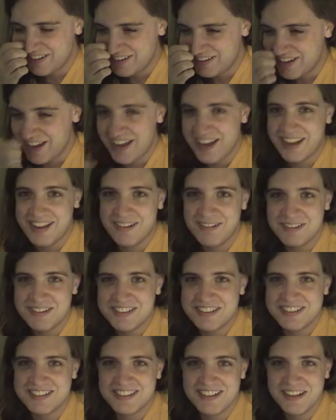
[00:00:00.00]
yeah, it
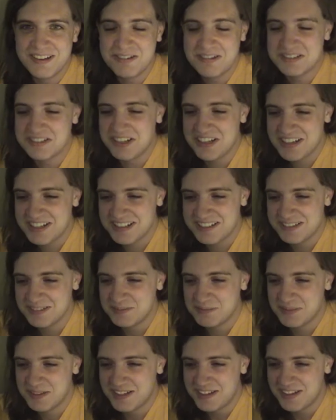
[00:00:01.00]
was
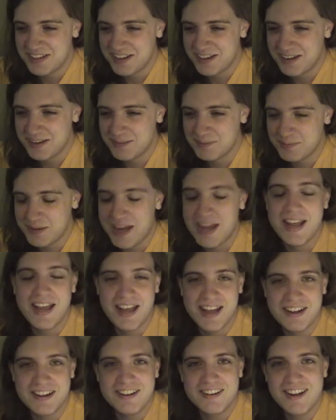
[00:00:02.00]
awesome. I
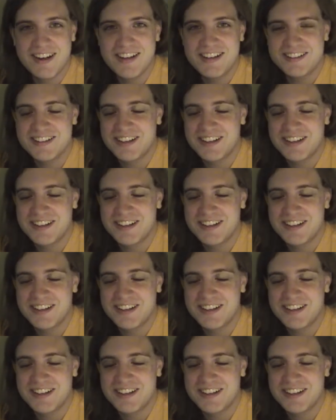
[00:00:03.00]
had a great